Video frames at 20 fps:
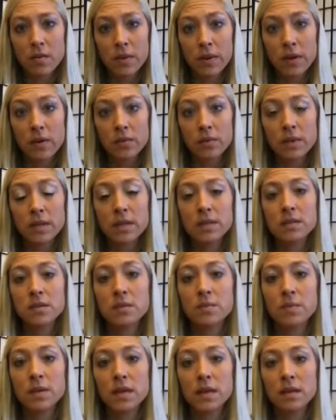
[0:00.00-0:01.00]
We don't need
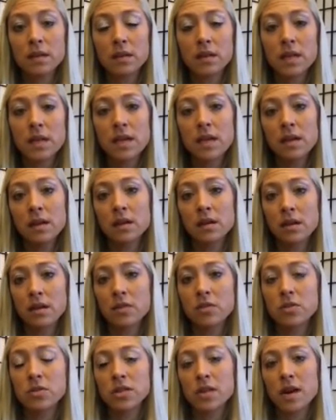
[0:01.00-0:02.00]
to be leaking our
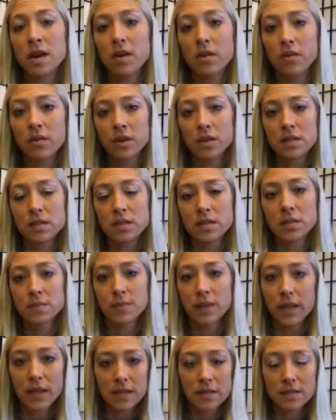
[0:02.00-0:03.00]
energy out into
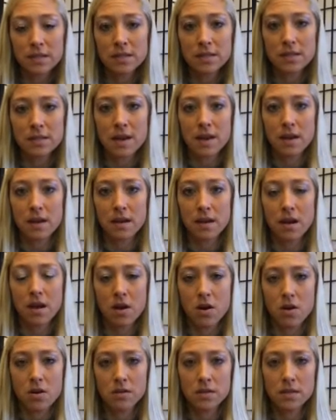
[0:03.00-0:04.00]
places that
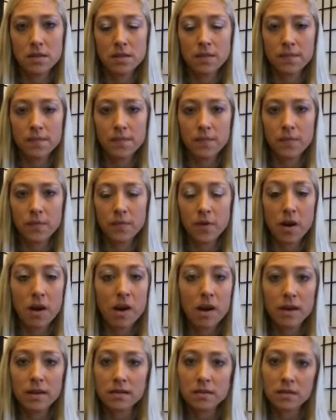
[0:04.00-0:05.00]
aren't for our
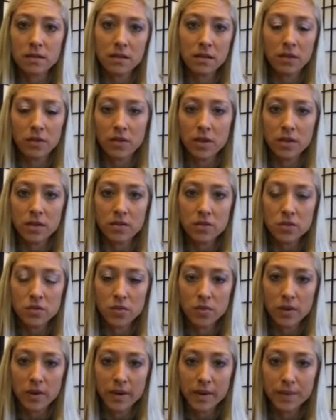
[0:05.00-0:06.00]
highest good and greatest joy.